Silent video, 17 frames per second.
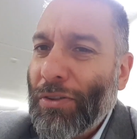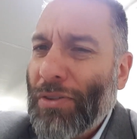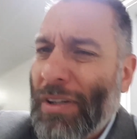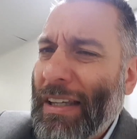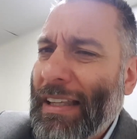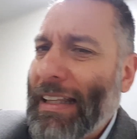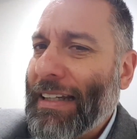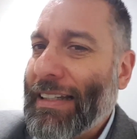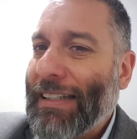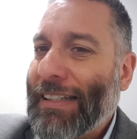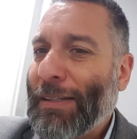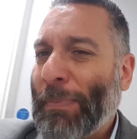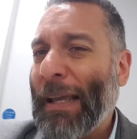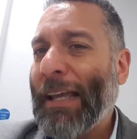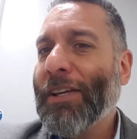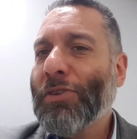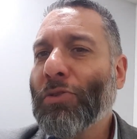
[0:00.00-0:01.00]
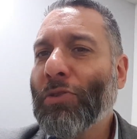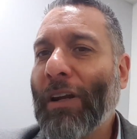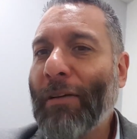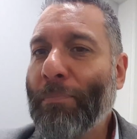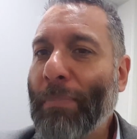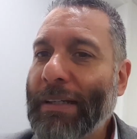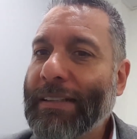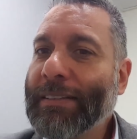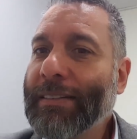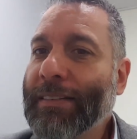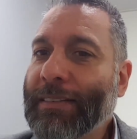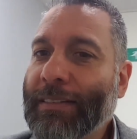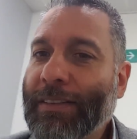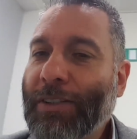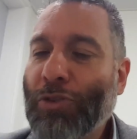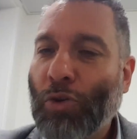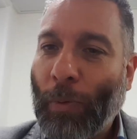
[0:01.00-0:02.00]
You could see that Spurs could have
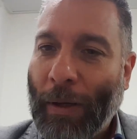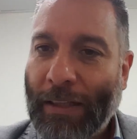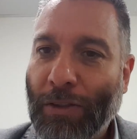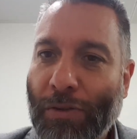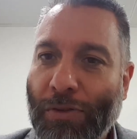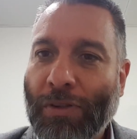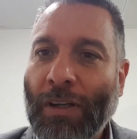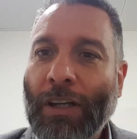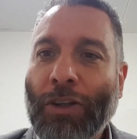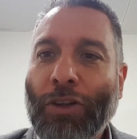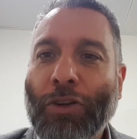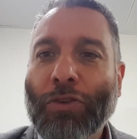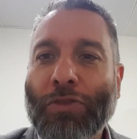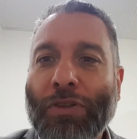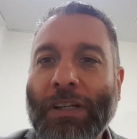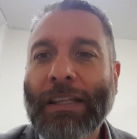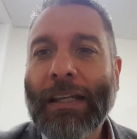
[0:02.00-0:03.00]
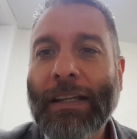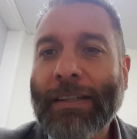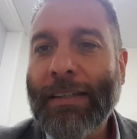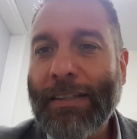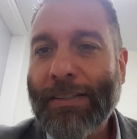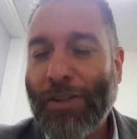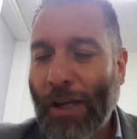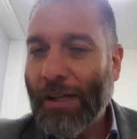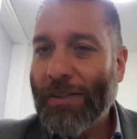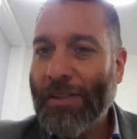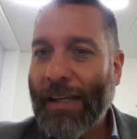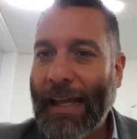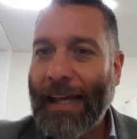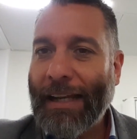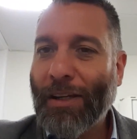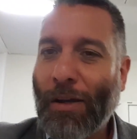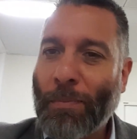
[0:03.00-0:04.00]
beaten Juventus. You could see that
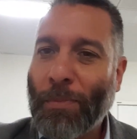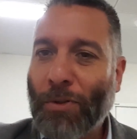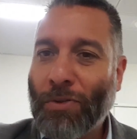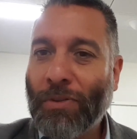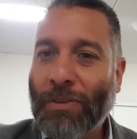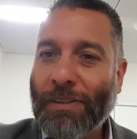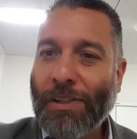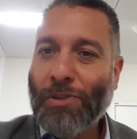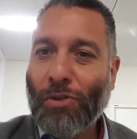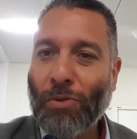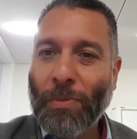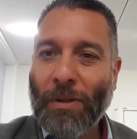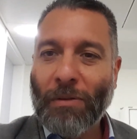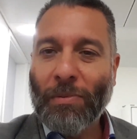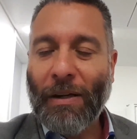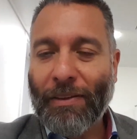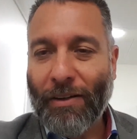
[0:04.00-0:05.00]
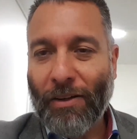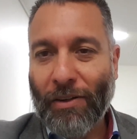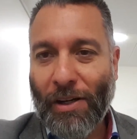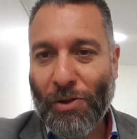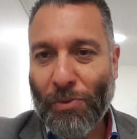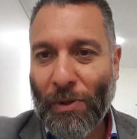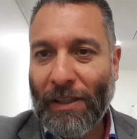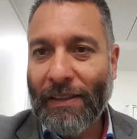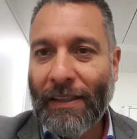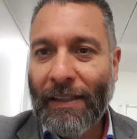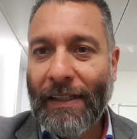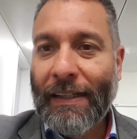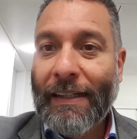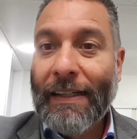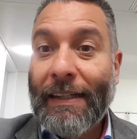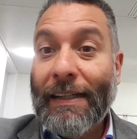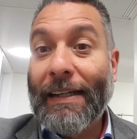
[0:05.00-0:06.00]
Chelsea had the opportunities to beat Barcelona as
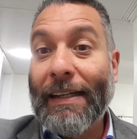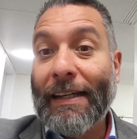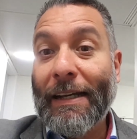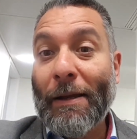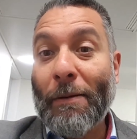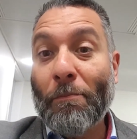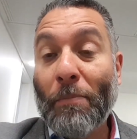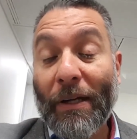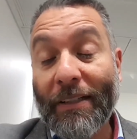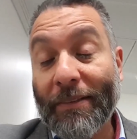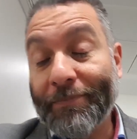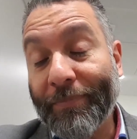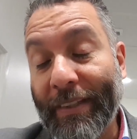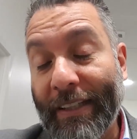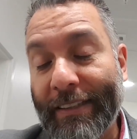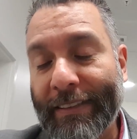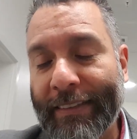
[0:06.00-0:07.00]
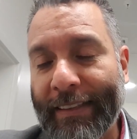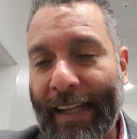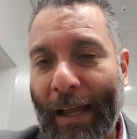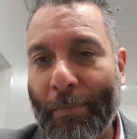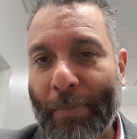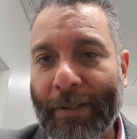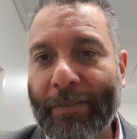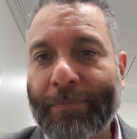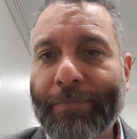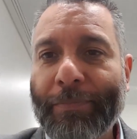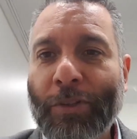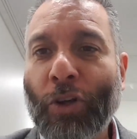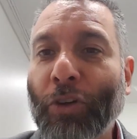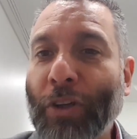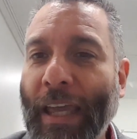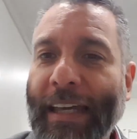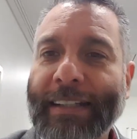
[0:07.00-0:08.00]
well. But it didn't happen,
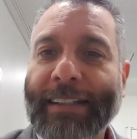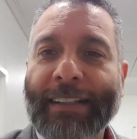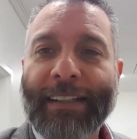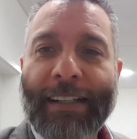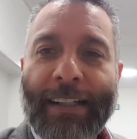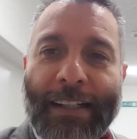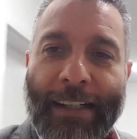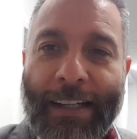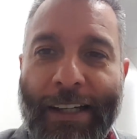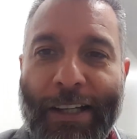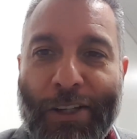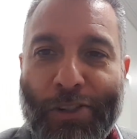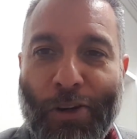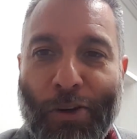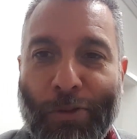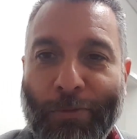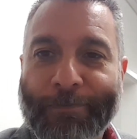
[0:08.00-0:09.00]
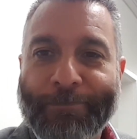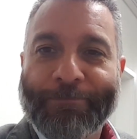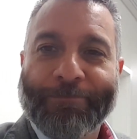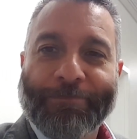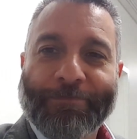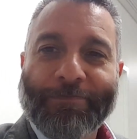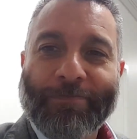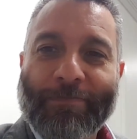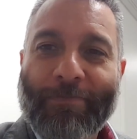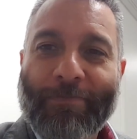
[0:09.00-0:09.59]
not yet. So